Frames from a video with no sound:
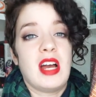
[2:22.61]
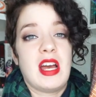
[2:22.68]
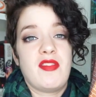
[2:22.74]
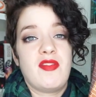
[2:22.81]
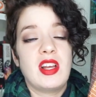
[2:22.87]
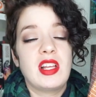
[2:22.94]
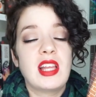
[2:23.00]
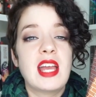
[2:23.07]
I
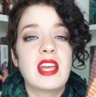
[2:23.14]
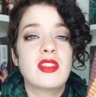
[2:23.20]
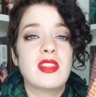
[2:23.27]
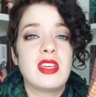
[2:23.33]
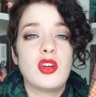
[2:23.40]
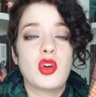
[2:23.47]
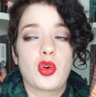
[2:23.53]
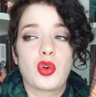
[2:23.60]
feel like
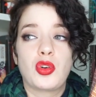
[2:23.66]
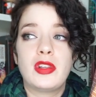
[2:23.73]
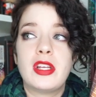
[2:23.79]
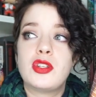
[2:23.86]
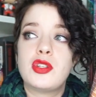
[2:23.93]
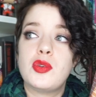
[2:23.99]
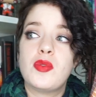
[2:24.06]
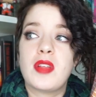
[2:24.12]
the
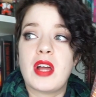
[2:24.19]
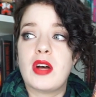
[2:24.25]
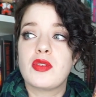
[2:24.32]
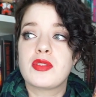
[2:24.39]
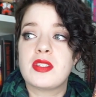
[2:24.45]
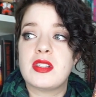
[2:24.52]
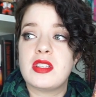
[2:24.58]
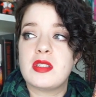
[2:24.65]
early
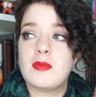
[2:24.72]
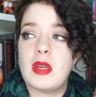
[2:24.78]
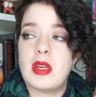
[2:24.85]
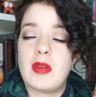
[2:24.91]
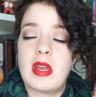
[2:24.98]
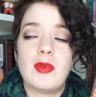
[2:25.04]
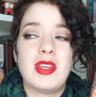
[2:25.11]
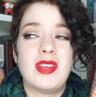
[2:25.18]
2000s,
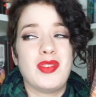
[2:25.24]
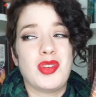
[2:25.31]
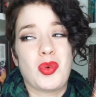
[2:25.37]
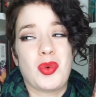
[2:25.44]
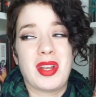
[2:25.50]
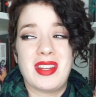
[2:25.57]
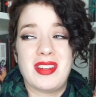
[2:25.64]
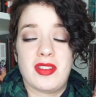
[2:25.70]
maybe even
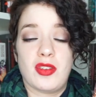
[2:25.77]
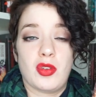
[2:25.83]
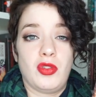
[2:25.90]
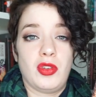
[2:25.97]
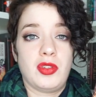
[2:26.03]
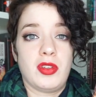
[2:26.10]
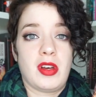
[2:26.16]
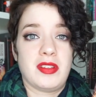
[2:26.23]
going into the
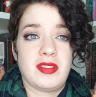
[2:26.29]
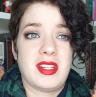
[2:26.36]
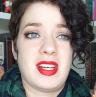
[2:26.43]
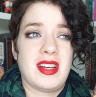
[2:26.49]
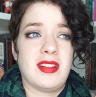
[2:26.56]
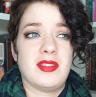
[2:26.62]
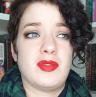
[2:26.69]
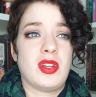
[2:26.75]
early
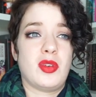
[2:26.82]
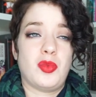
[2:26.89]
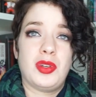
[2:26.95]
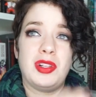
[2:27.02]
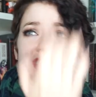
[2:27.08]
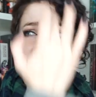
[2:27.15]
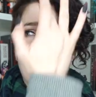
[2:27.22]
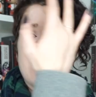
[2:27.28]
2010s, did it
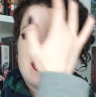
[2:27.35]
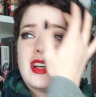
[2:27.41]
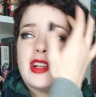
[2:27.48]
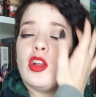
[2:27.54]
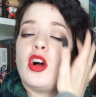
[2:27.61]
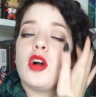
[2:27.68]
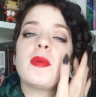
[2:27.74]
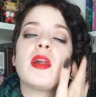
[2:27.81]
really last
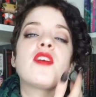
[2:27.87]
that long?